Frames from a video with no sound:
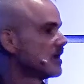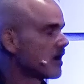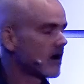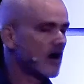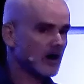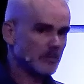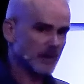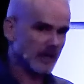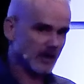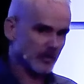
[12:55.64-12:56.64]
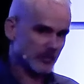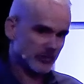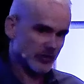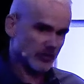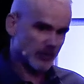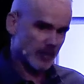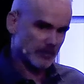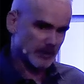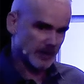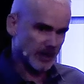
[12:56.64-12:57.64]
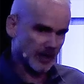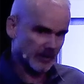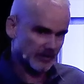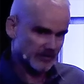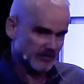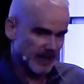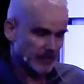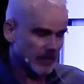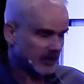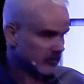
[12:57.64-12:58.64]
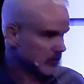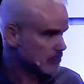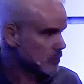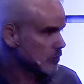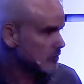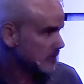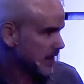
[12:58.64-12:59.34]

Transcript: our heart becomes corrupted again. It begins to move in